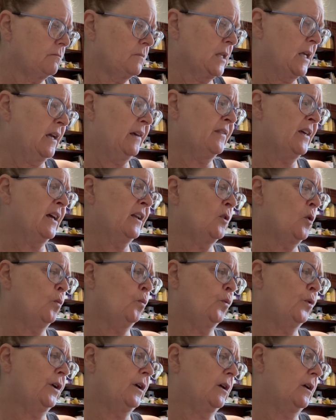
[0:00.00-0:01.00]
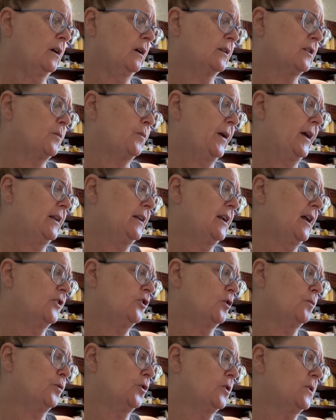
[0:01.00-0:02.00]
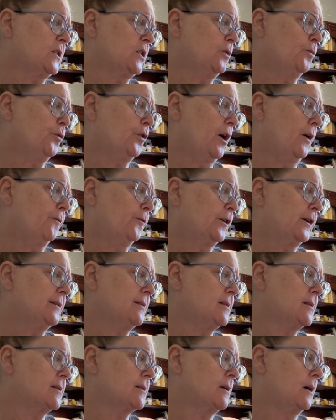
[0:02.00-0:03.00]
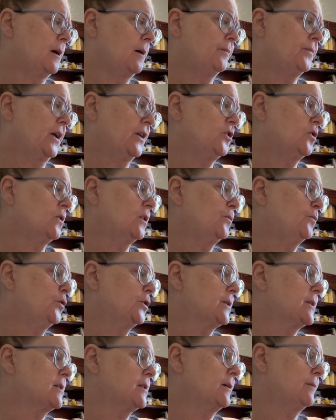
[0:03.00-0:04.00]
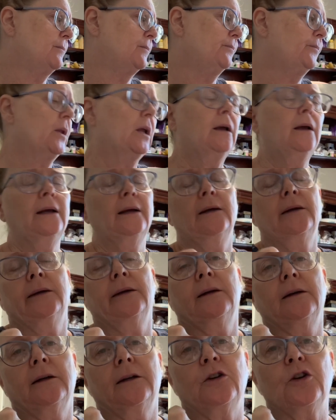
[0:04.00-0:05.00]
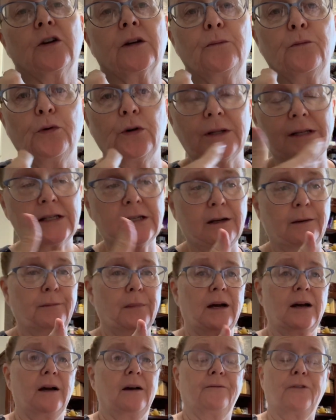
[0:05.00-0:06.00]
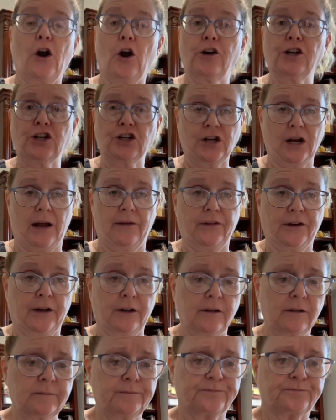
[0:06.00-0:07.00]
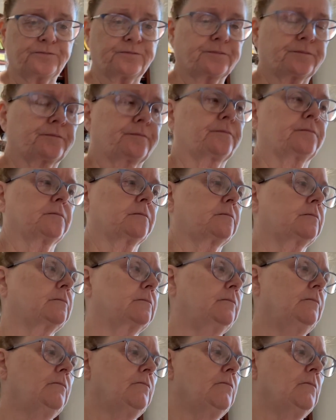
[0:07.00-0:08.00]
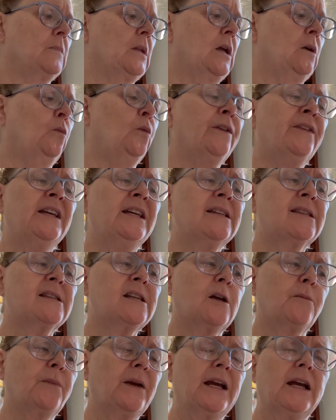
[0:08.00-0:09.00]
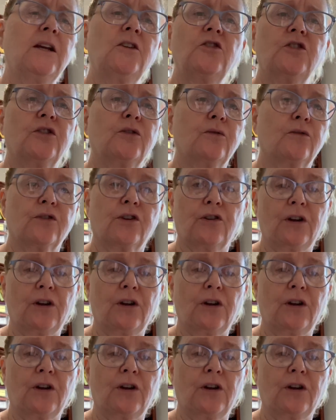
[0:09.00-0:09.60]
And then, depending on your personal preference, then you can put some varnish on there with heat set paints, you're